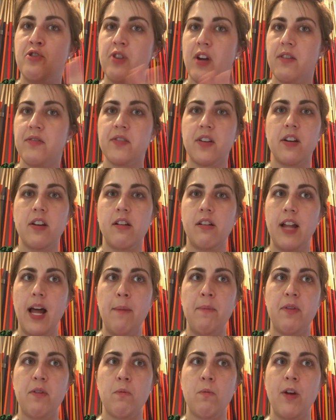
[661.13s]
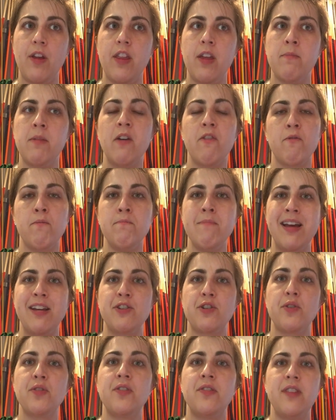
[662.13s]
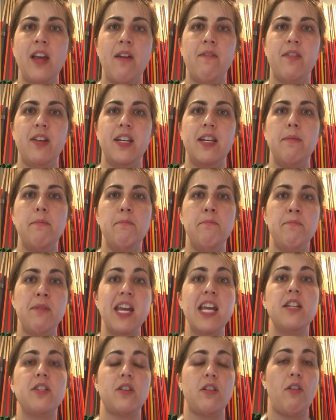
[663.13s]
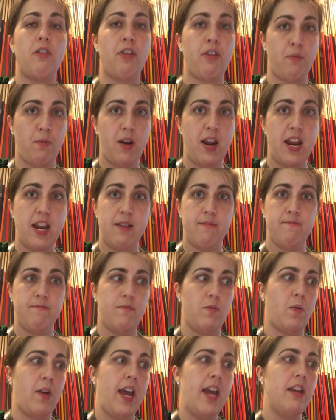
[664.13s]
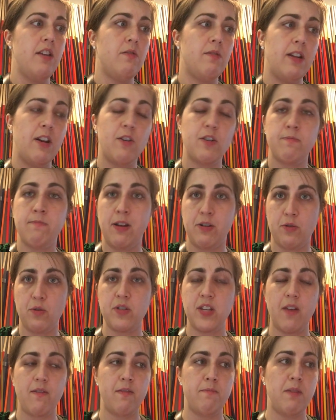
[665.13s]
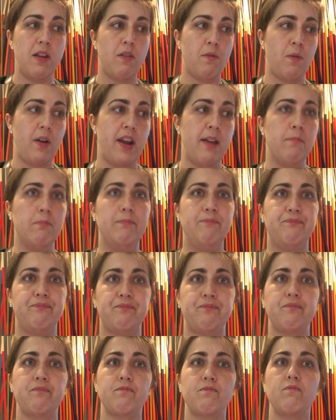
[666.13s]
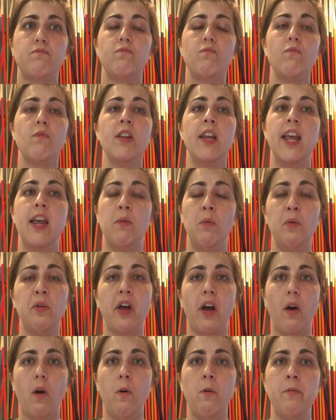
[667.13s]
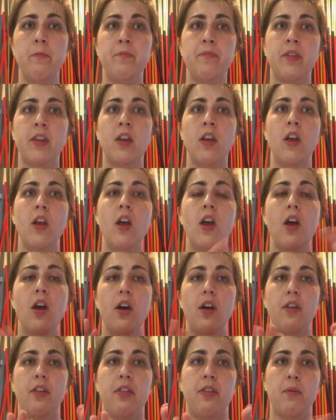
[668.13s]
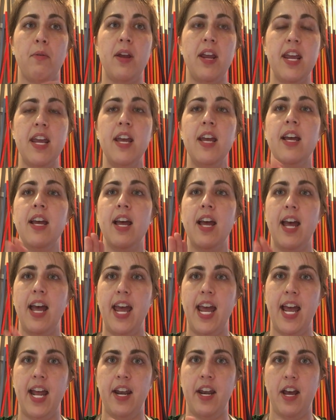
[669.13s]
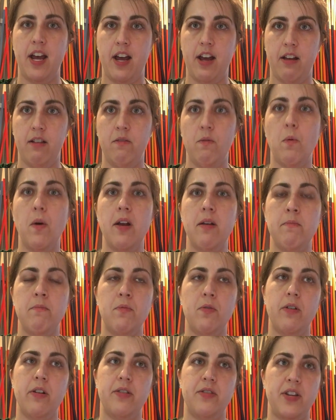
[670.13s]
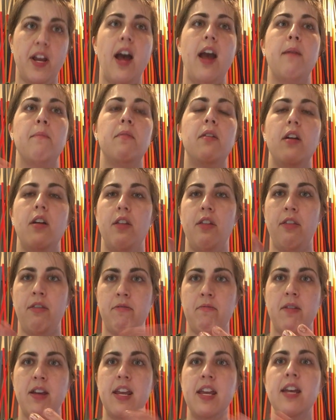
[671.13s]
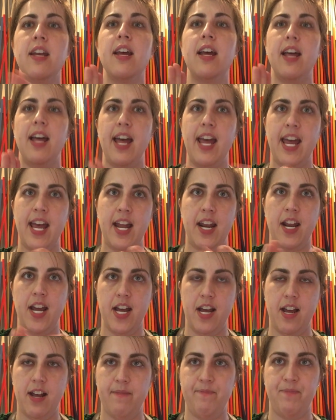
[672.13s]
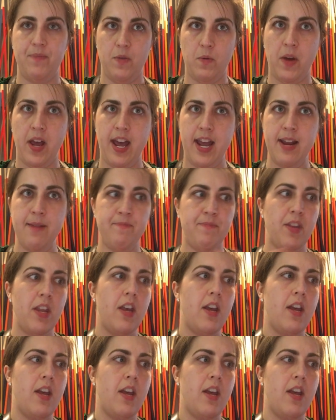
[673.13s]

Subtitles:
just going to clap the rhythm of measure 7, beat 3, okay? Here's measure 7, beat 3. It will go 3 and a. One more time. 3 and a, okay?